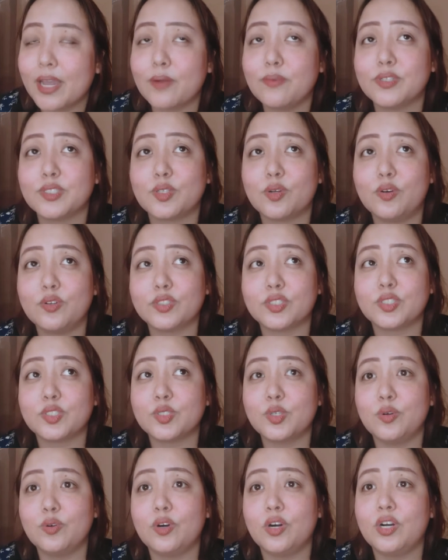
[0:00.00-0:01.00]
I was
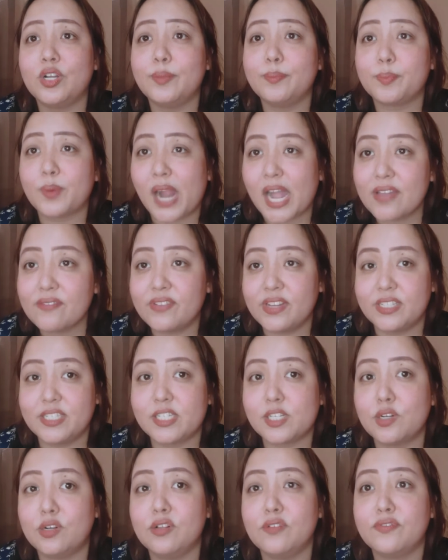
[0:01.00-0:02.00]
also on private
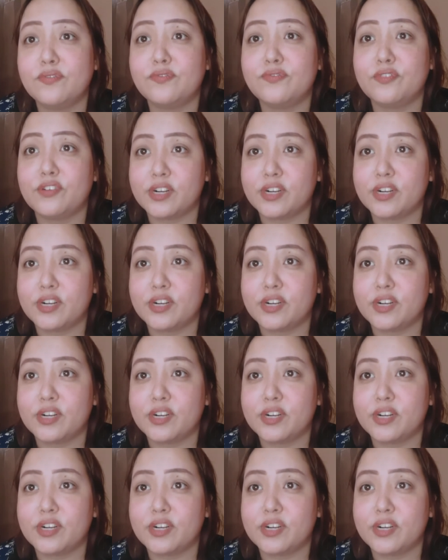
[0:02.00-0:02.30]
school